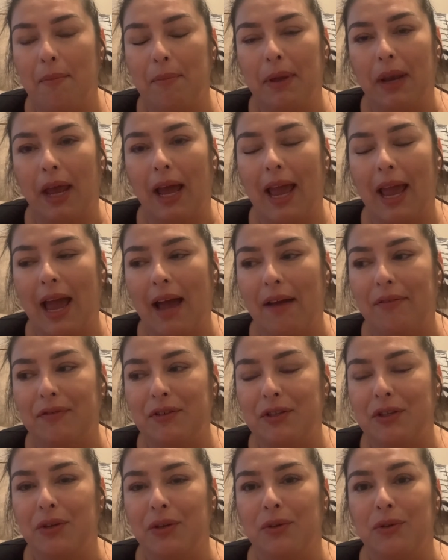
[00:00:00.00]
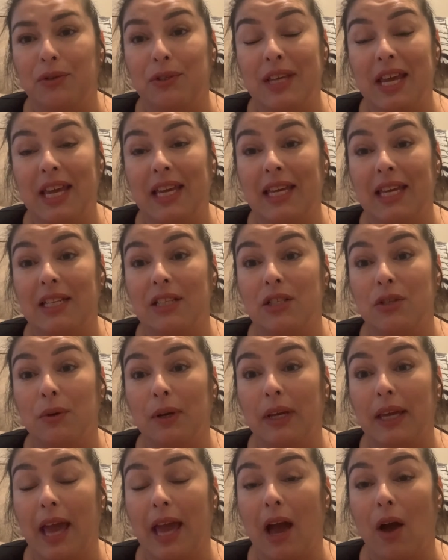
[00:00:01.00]
but I have to take into
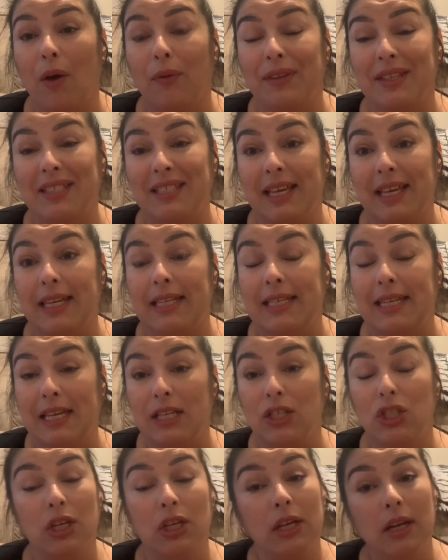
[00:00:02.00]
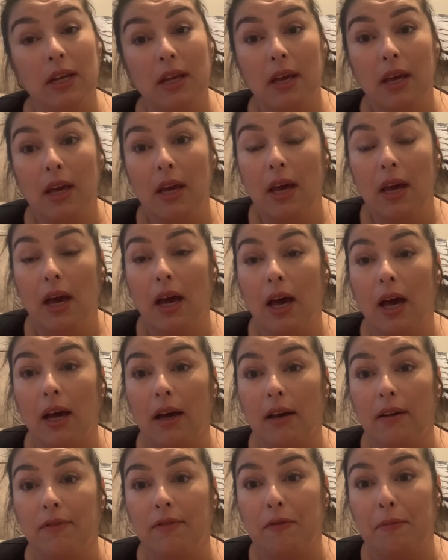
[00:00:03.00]
account the sanitation
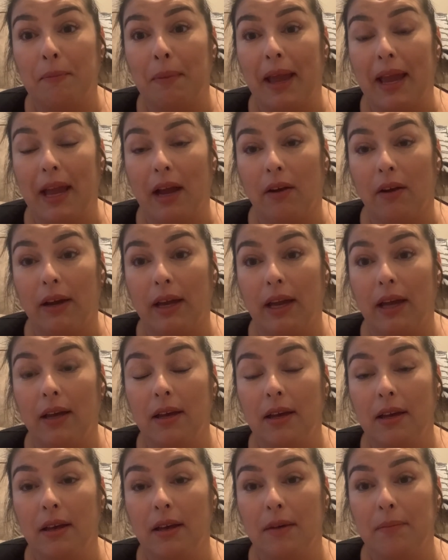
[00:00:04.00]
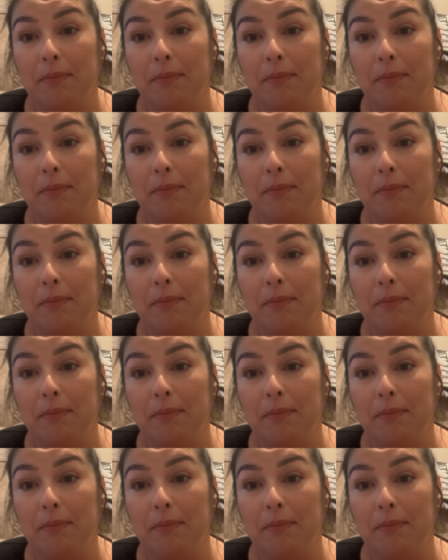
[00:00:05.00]
of my area,